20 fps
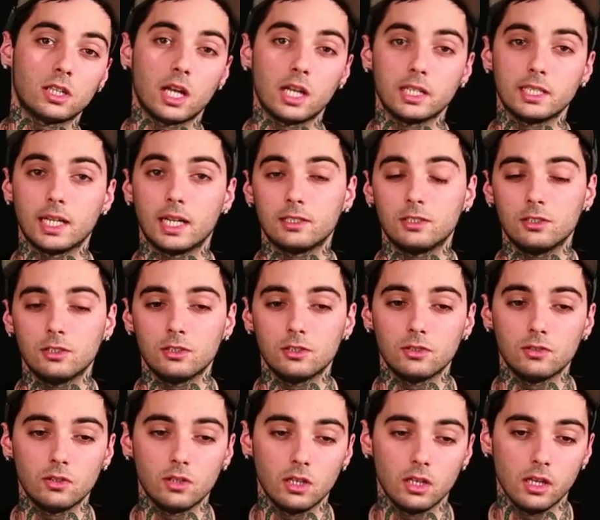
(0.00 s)
on how to
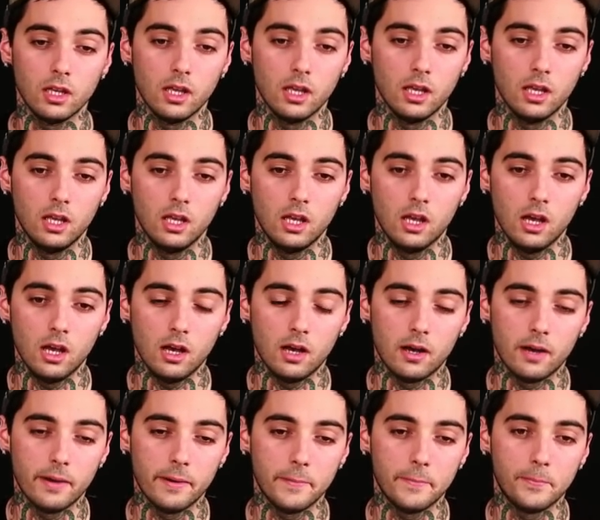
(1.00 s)
tattoo.
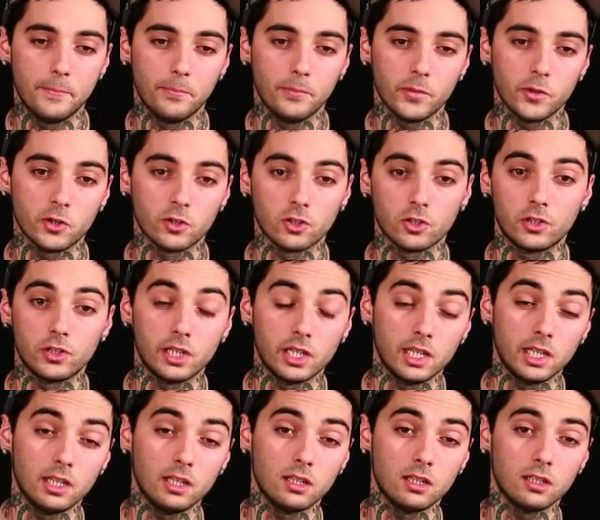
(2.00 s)
You're
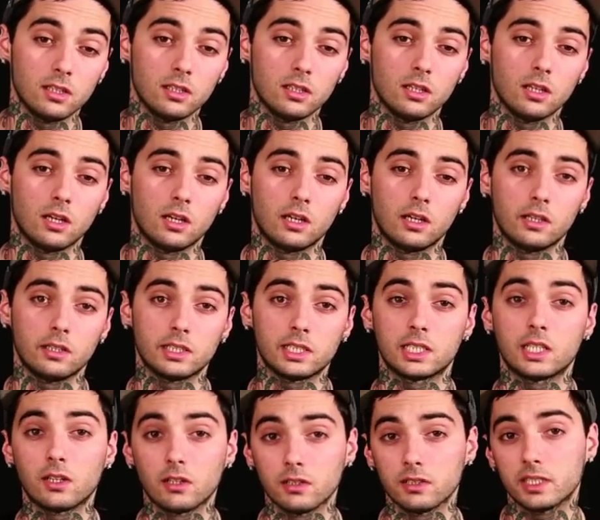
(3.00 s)
learning
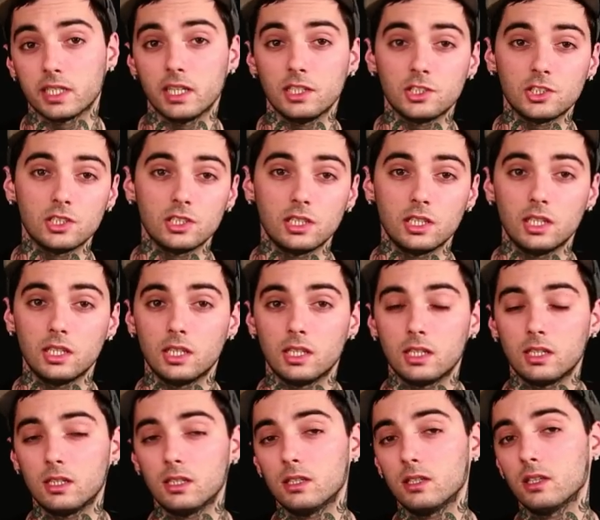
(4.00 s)
sterilization
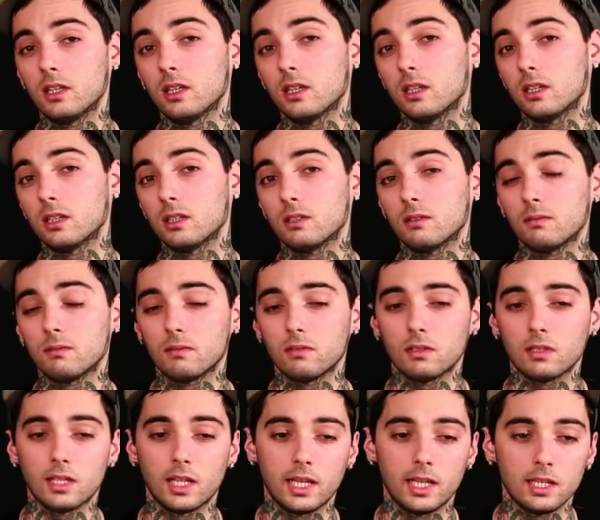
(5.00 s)
and the
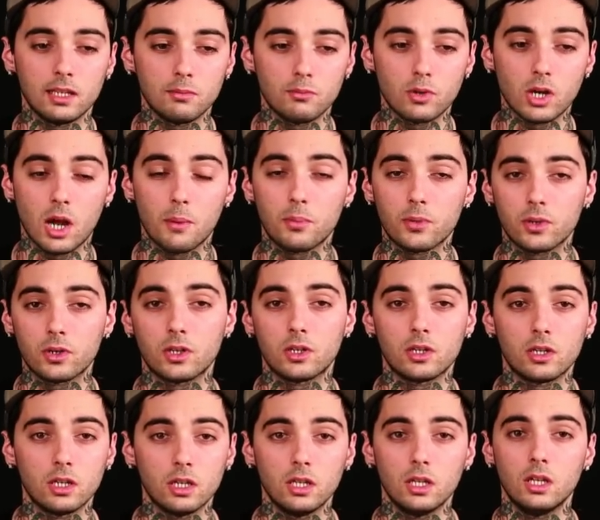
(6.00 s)
like
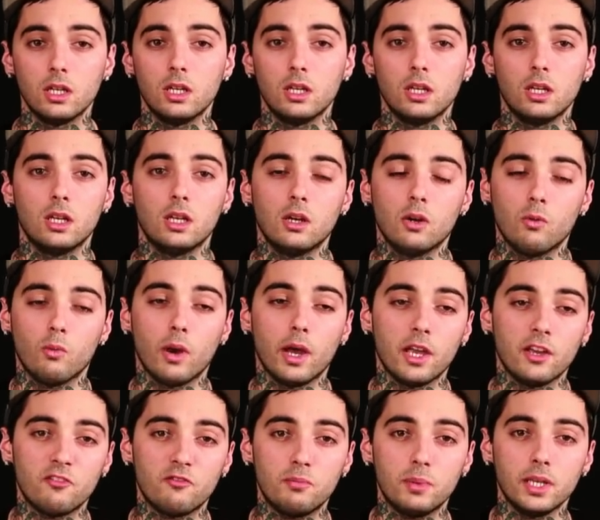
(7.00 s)
proper
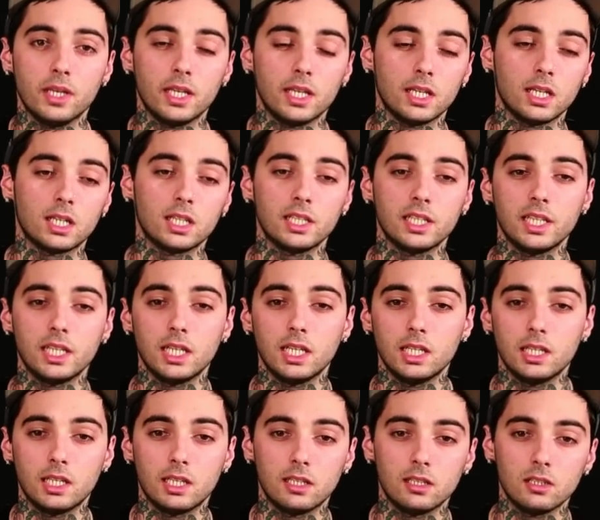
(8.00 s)
way of being
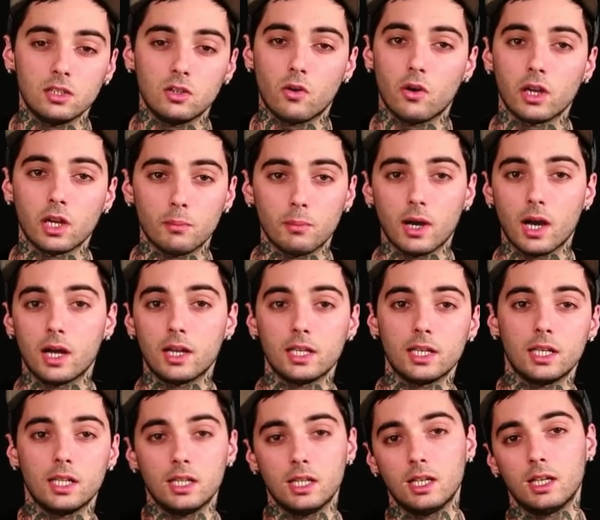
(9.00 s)
clean and going about
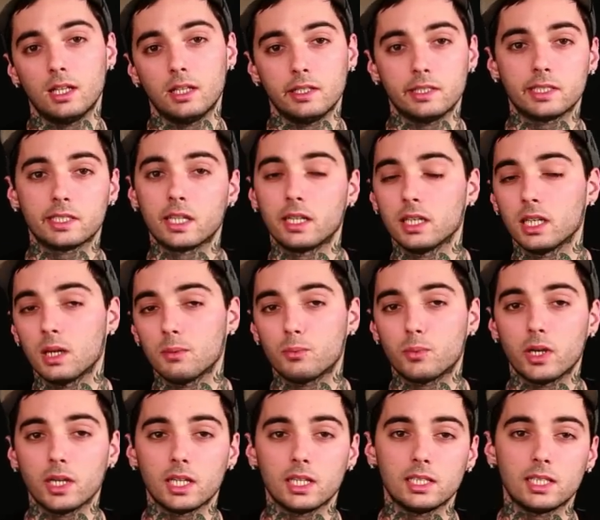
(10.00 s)
it and setting up,
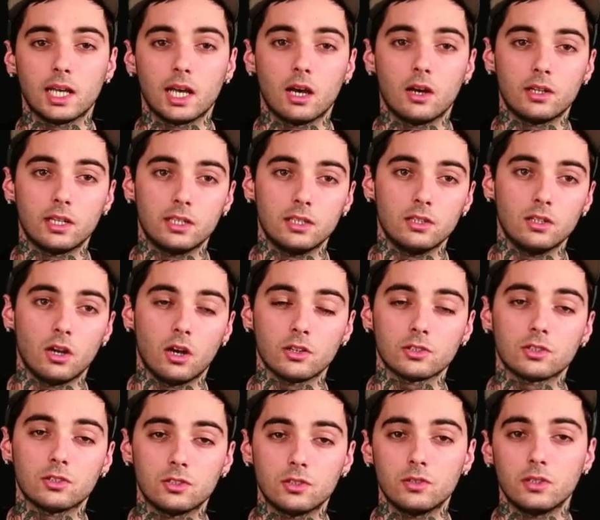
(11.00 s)
breaking down, and
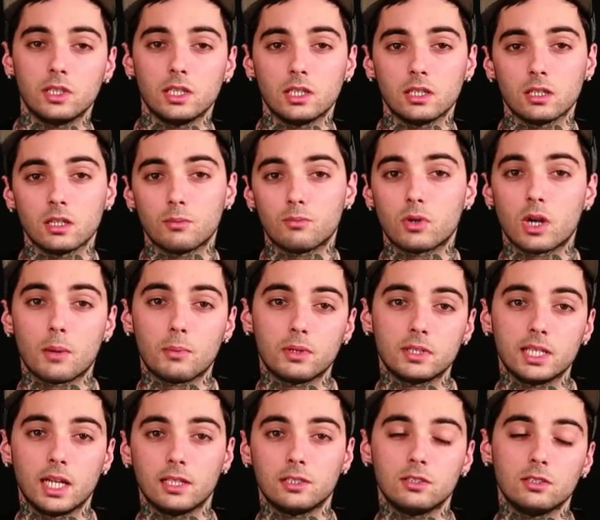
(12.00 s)
also doing a
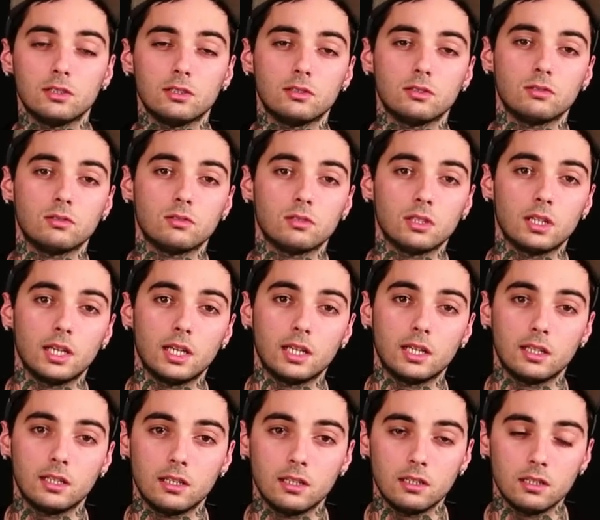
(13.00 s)
proper tattoo
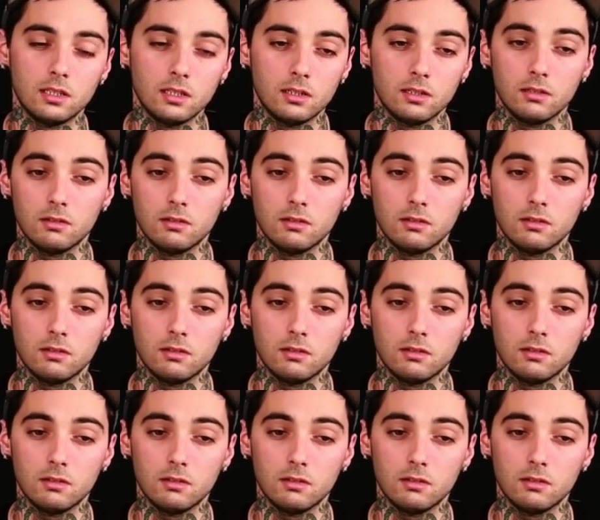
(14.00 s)
and